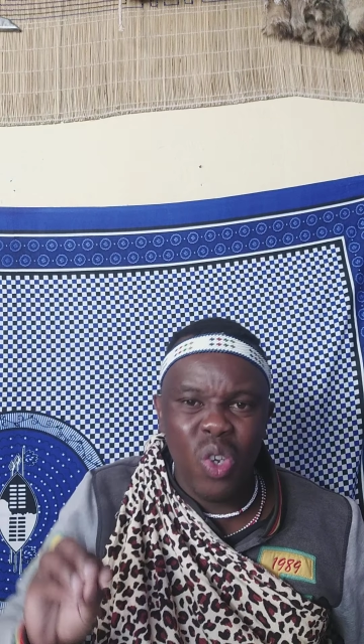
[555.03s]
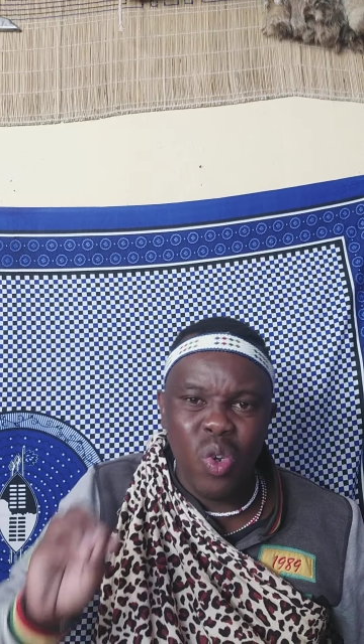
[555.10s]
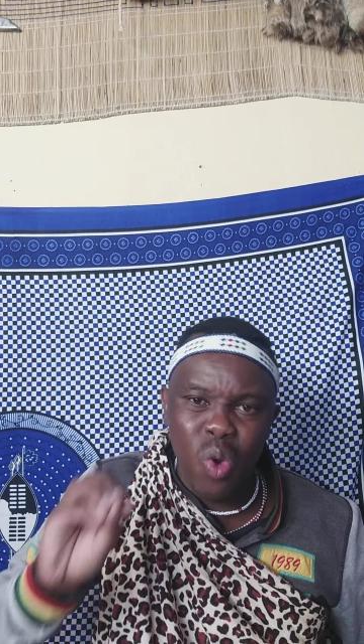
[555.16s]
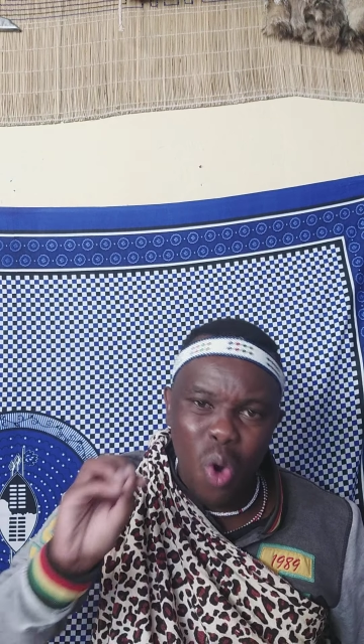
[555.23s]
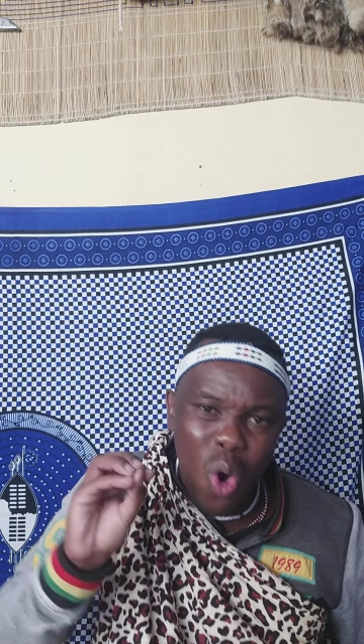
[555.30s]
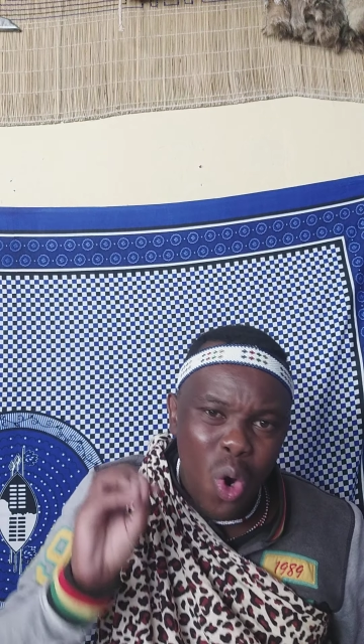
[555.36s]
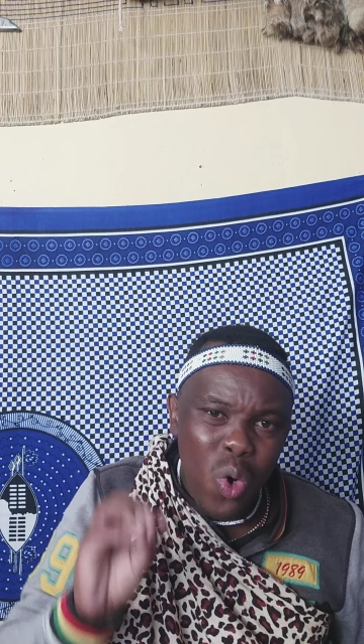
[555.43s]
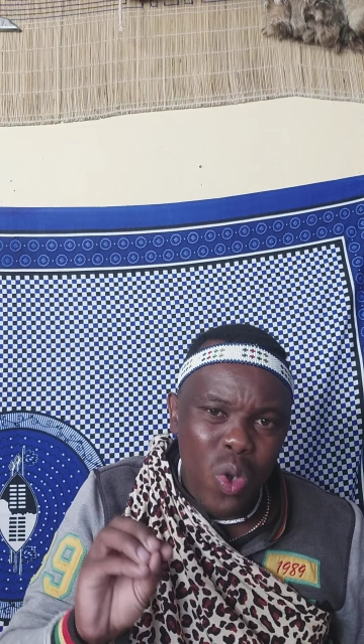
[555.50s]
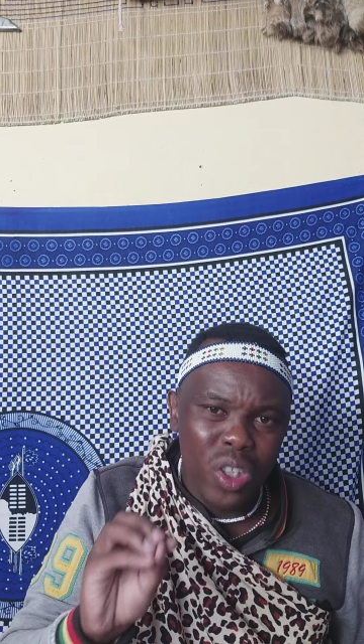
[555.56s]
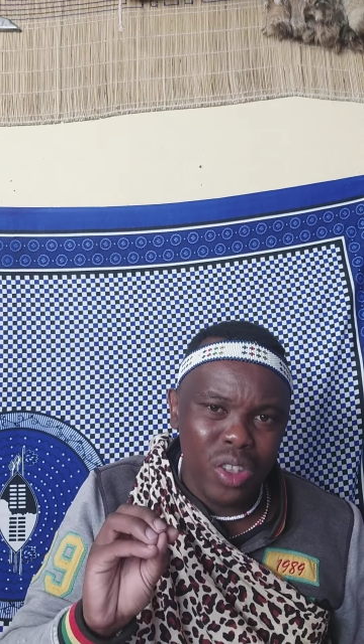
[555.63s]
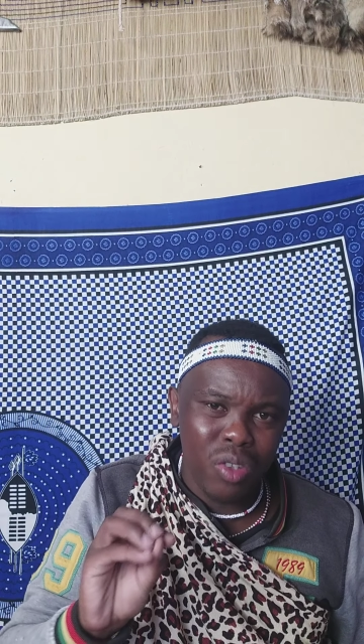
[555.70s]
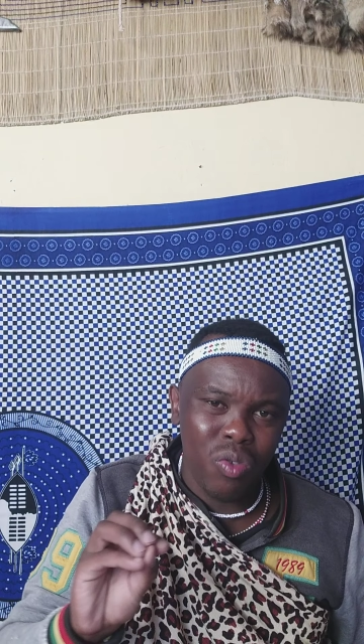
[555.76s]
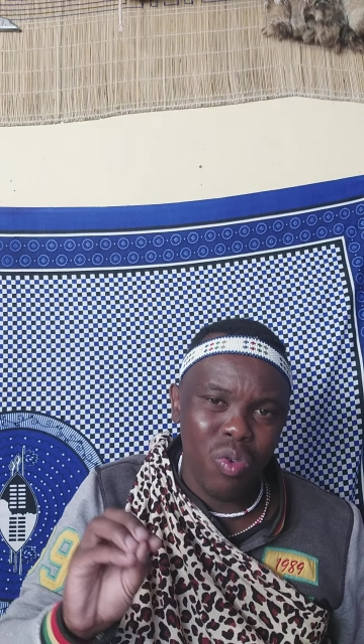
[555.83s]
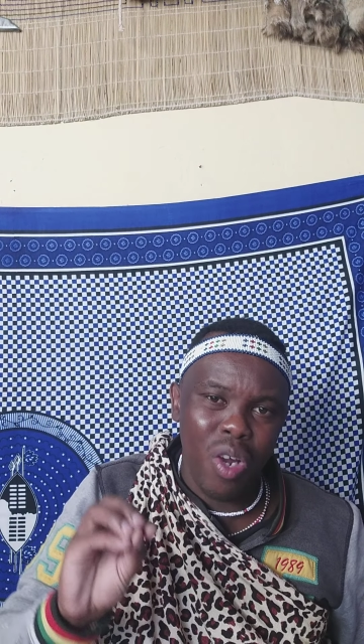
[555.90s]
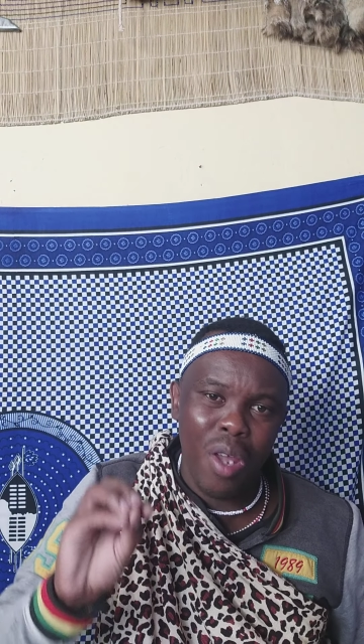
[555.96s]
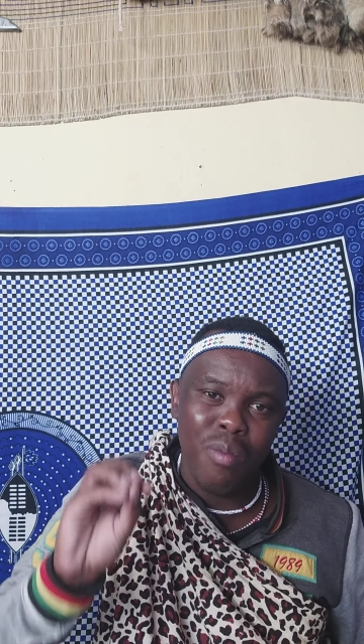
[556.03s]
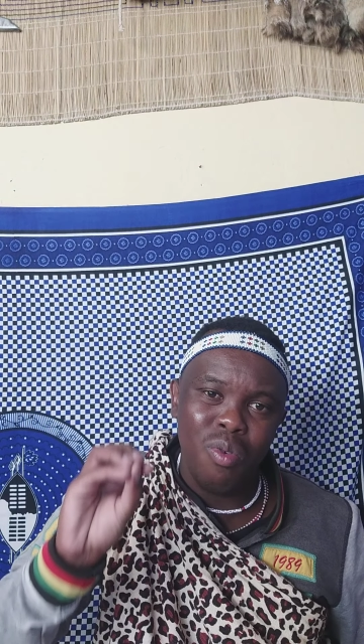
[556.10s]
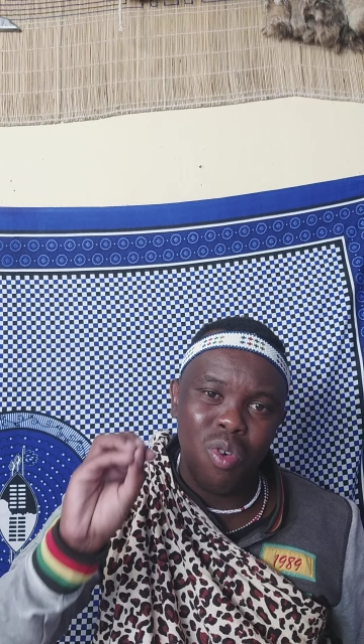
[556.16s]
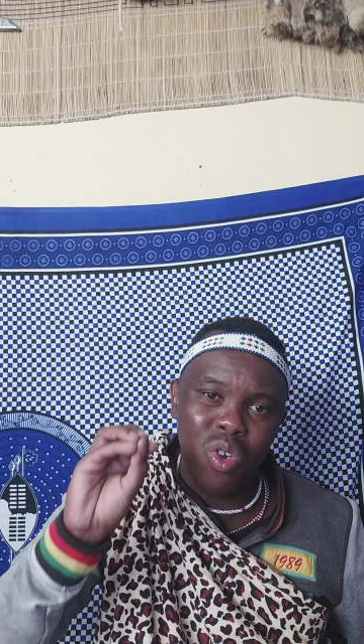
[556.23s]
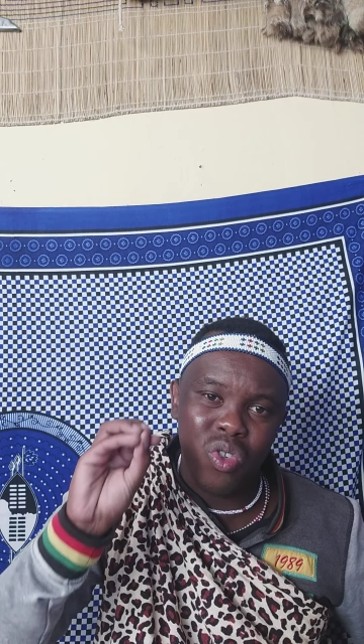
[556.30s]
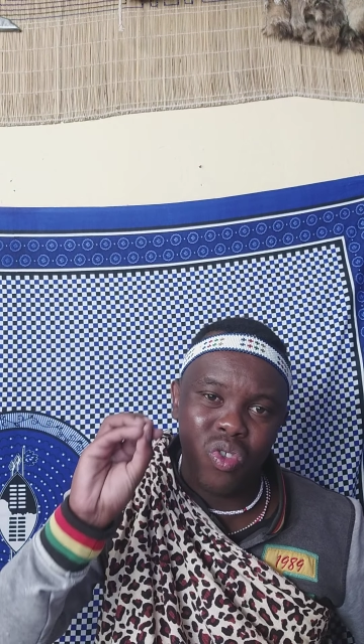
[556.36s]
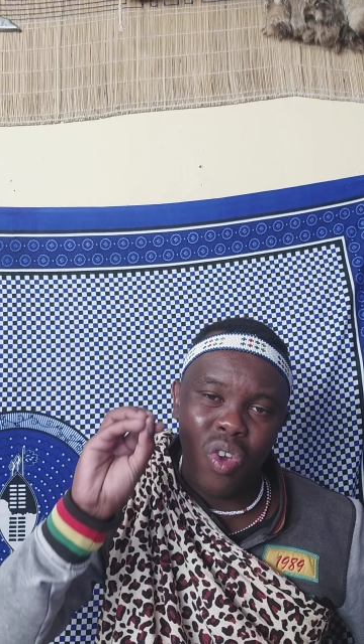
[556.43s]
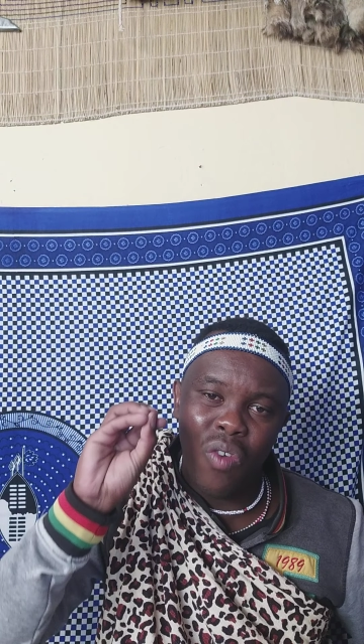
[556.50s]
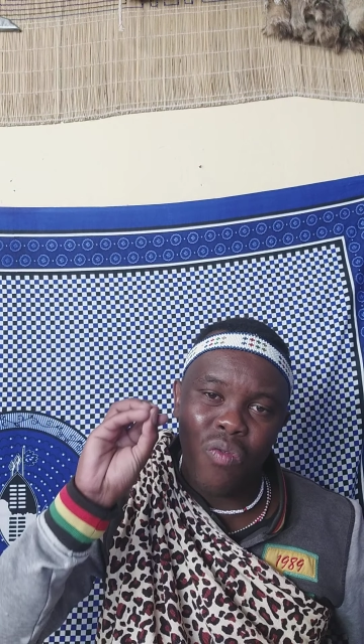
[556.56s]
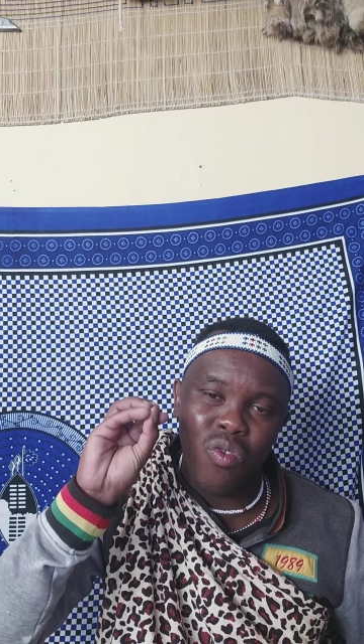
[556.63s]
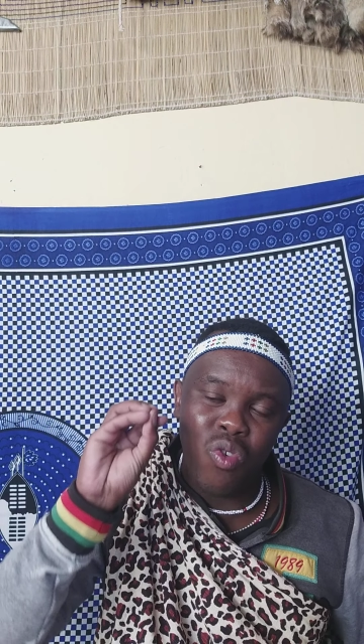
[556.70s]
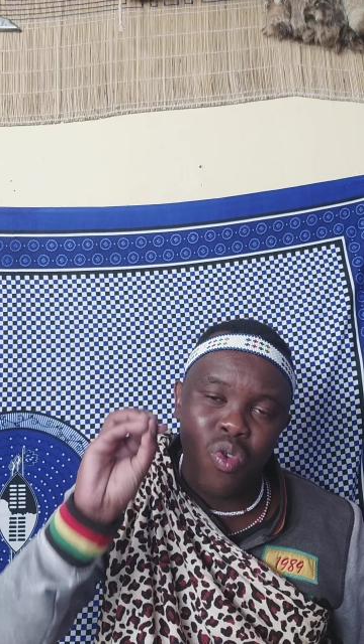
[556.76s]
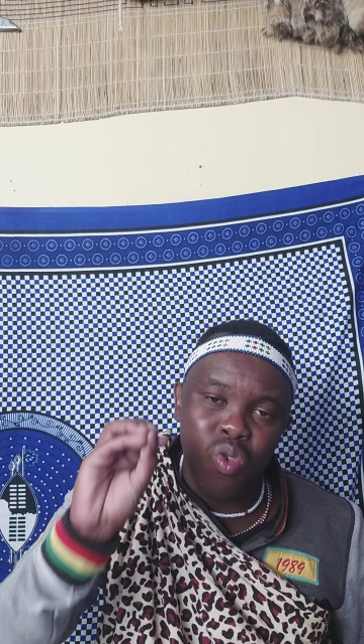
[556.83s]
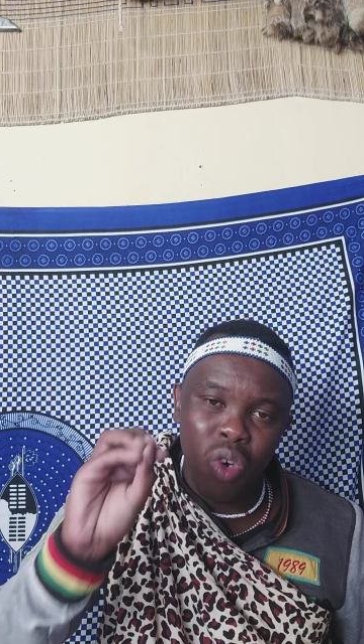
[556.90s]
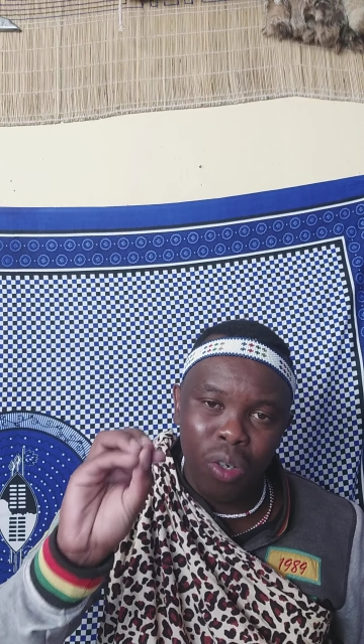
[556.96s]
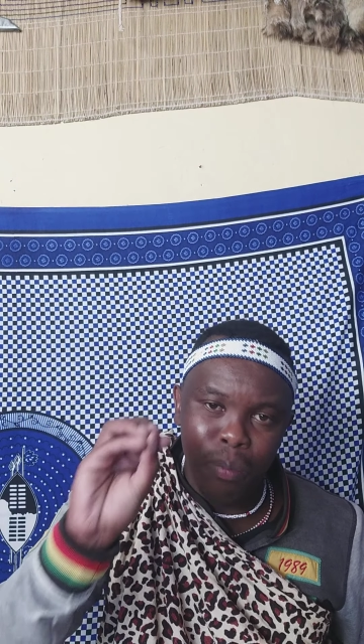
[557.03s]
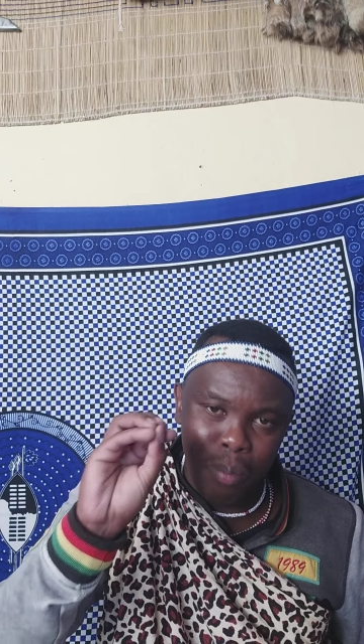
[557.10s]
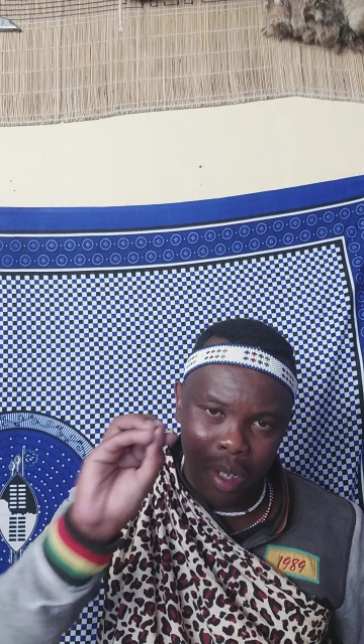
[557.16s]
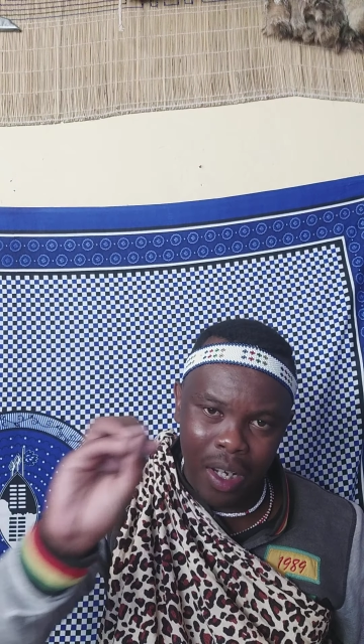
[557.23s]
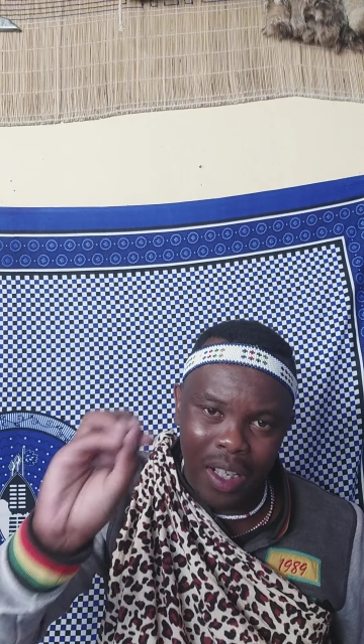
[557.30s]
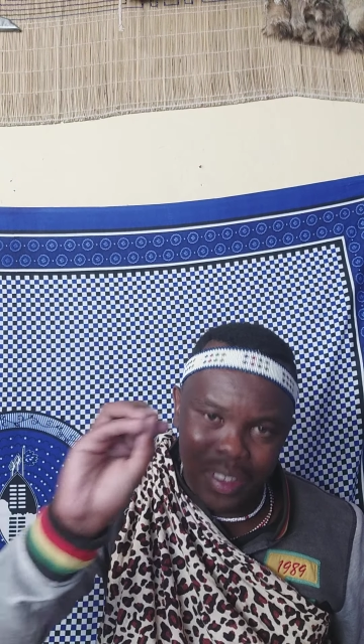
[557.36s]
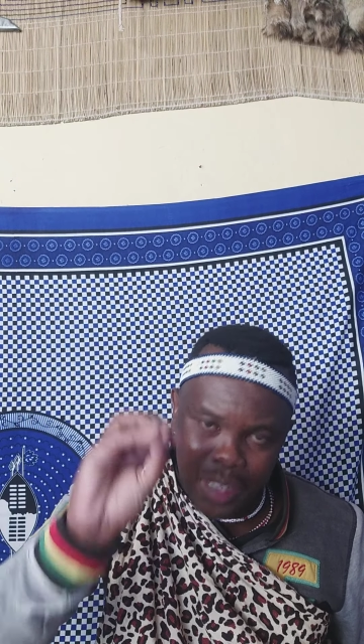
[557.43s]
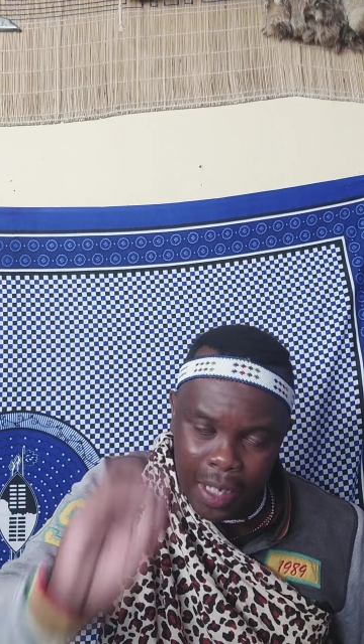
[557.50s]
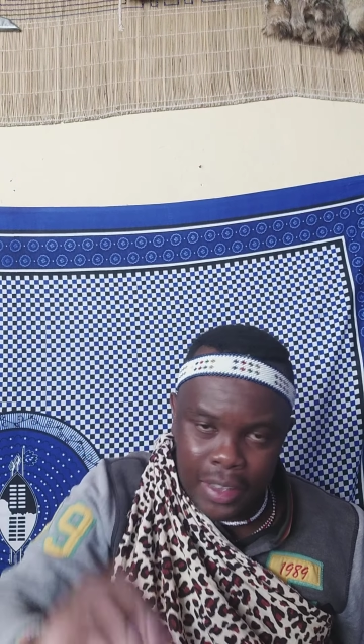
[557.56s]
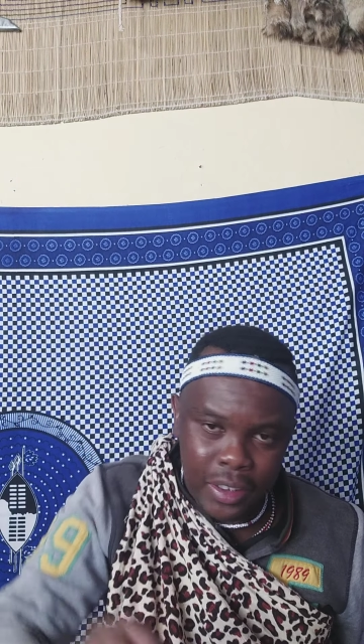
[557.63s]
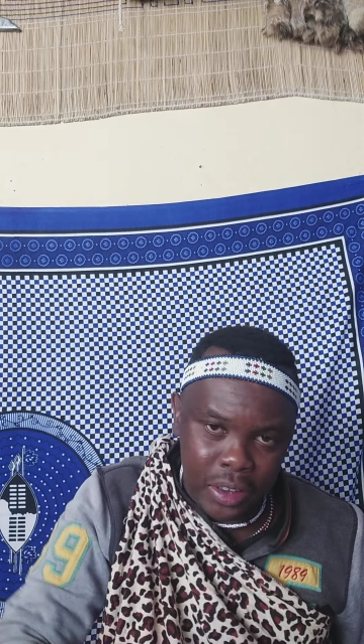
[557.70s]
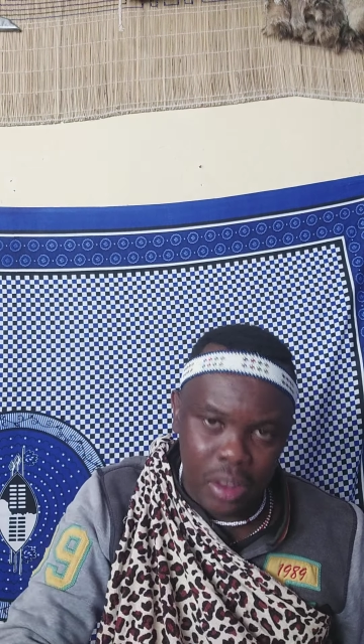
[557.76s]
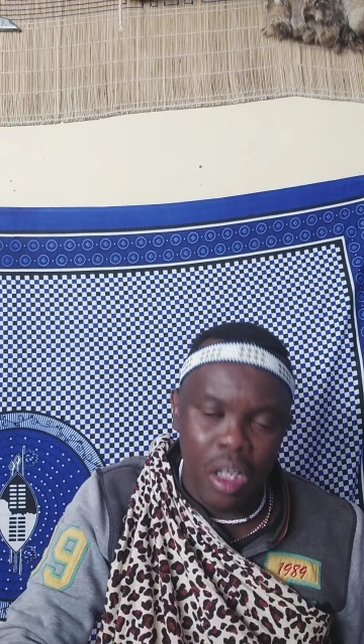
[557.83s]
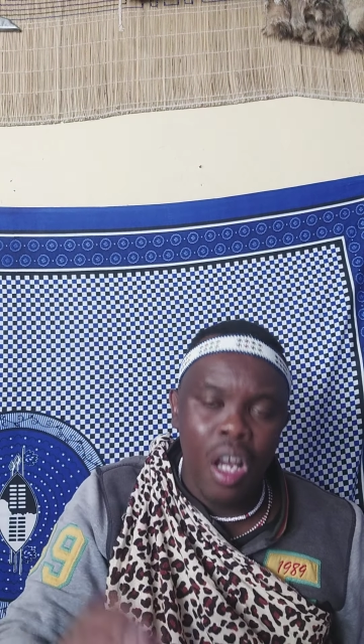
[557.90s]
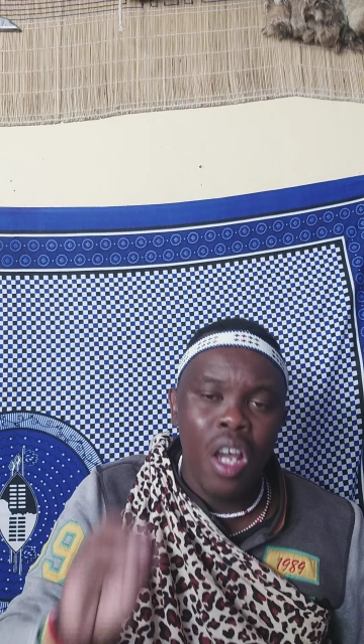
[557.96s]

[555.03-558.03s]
you'll always cry because of you don't pay attention